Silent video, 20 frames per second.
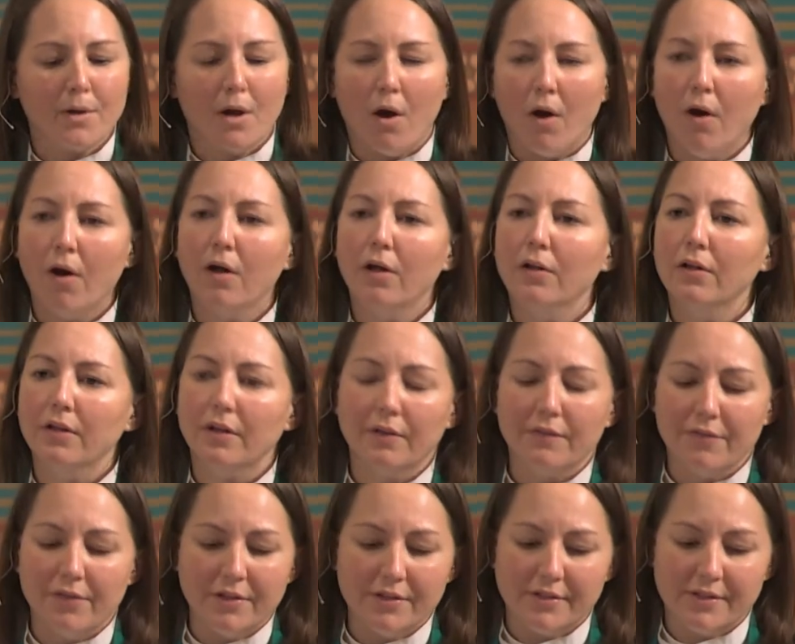All
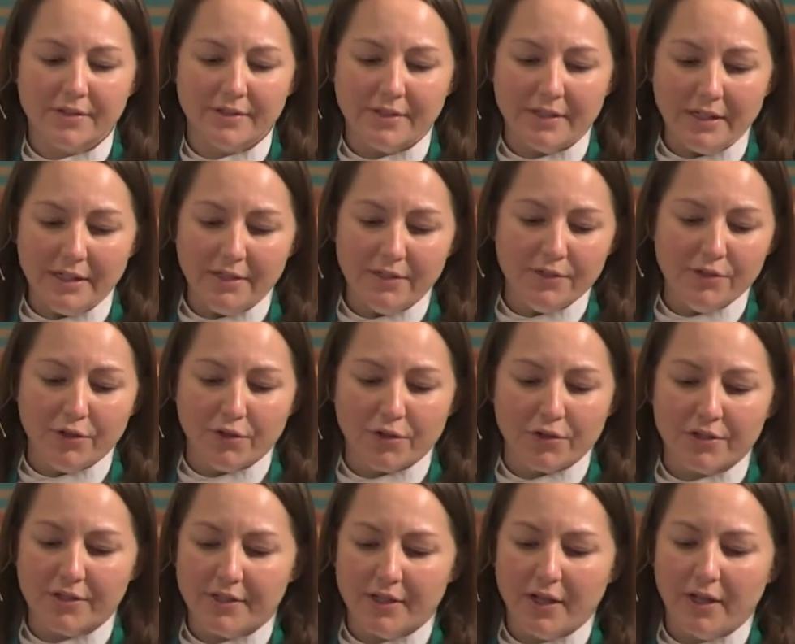of this is easier
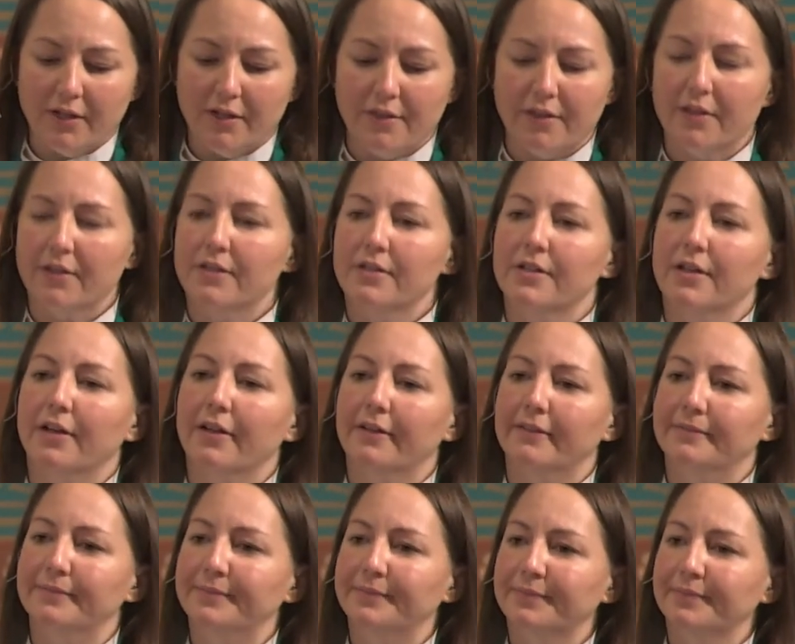said than
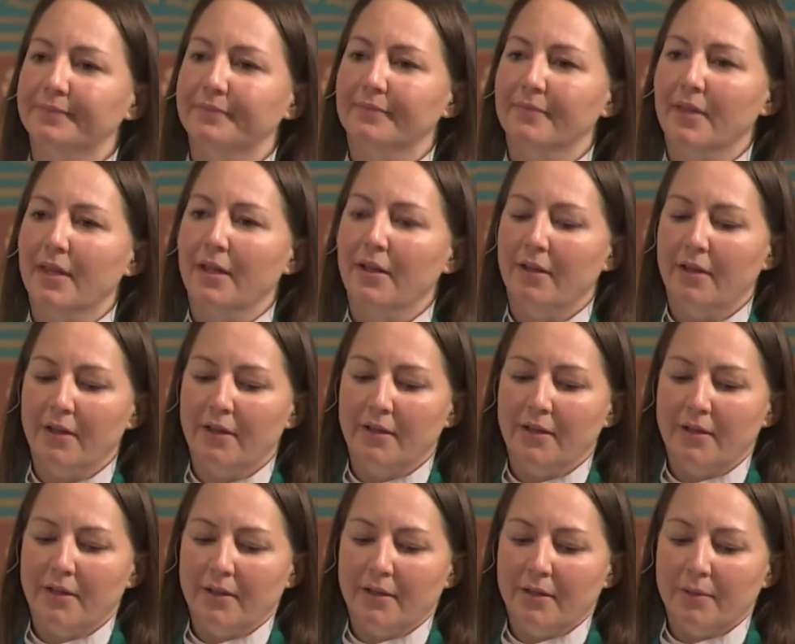done.
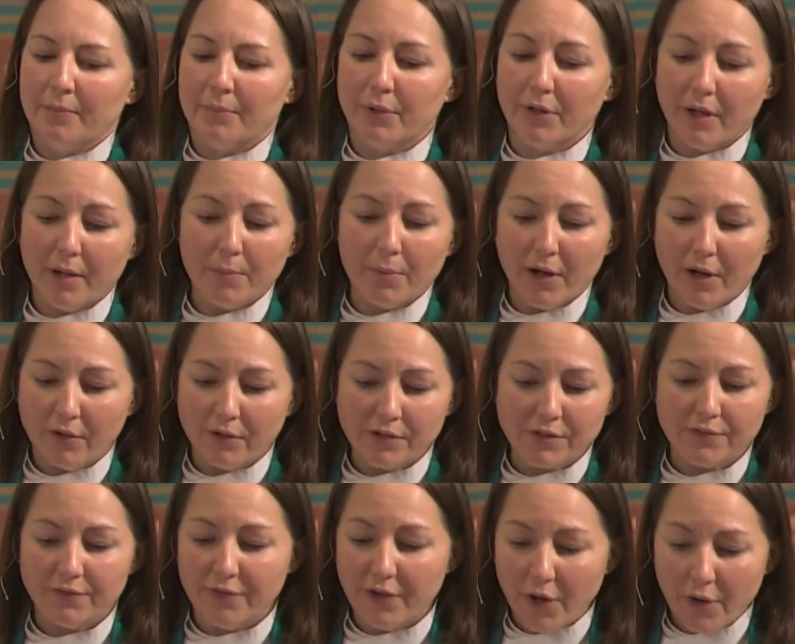Brené Brown
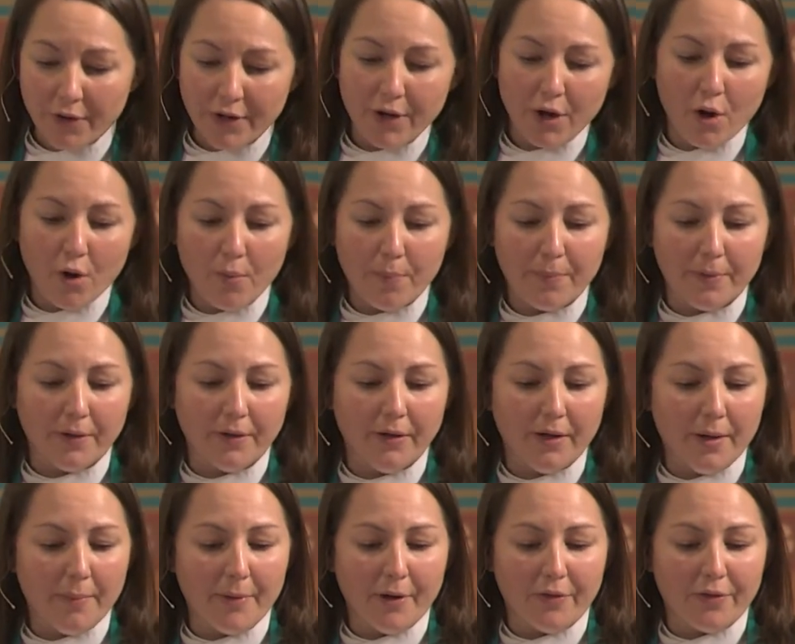is very open
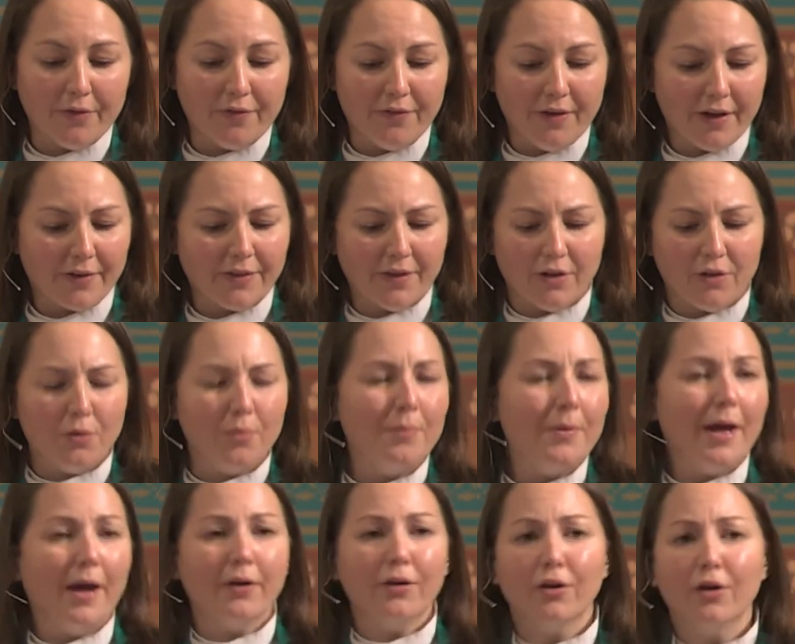about the fact that no
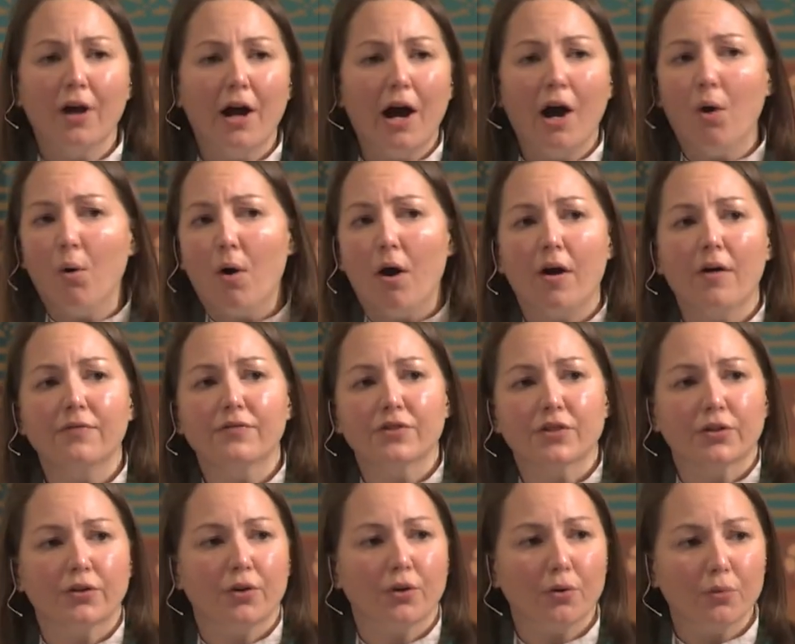matter how
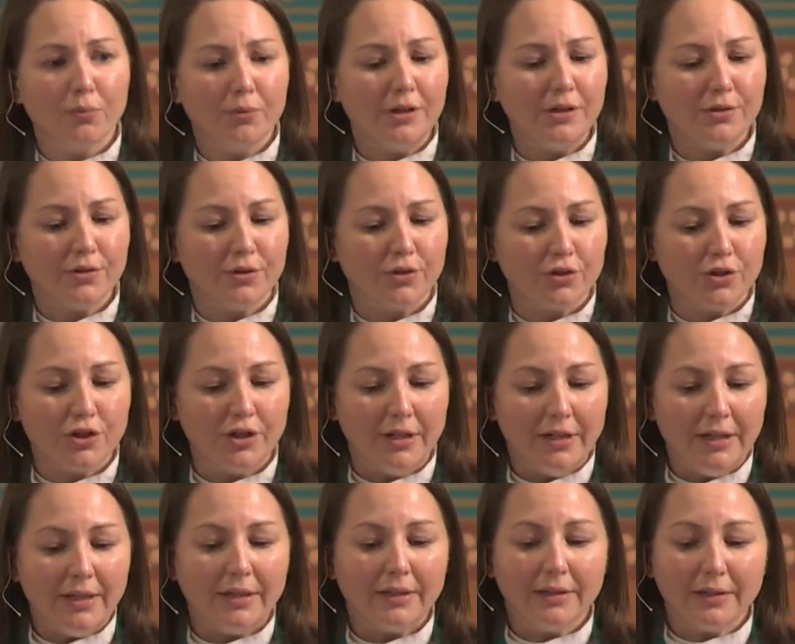often her research
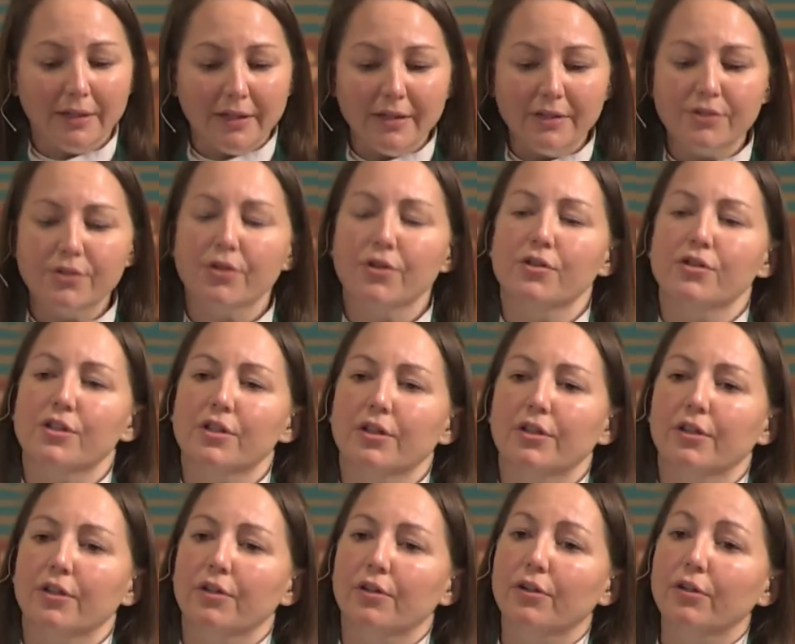leads her to
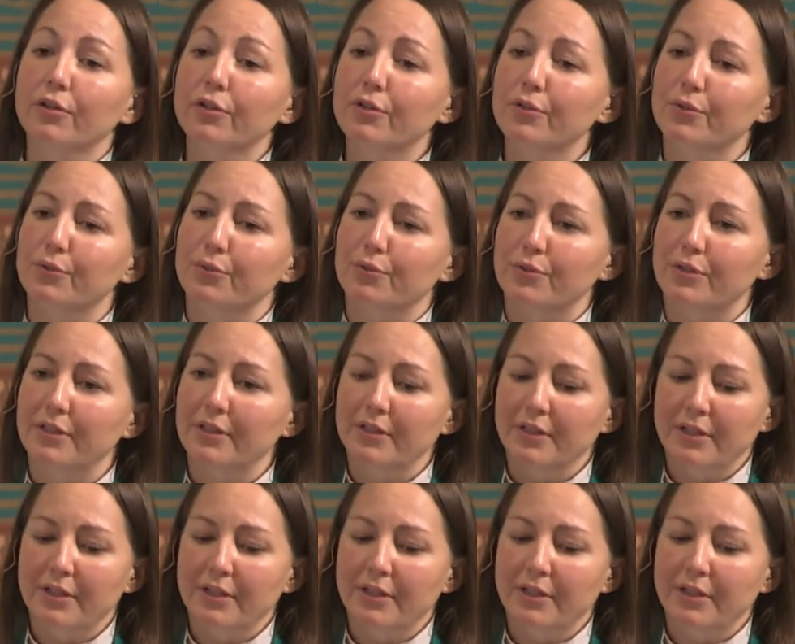conclude